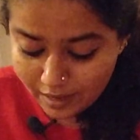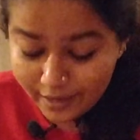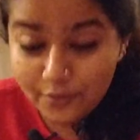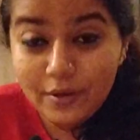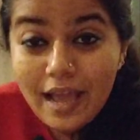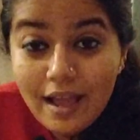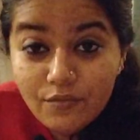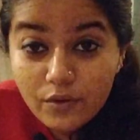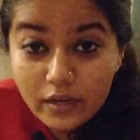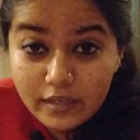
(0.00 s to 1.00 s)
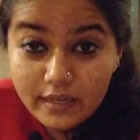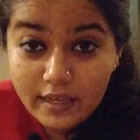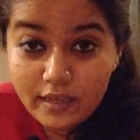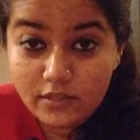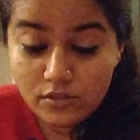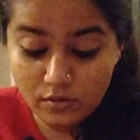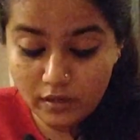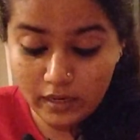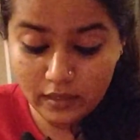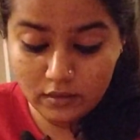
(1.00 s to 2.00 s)
I don't have what it takes, or
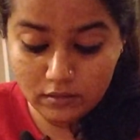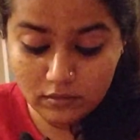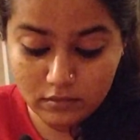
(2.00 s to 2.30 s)
like,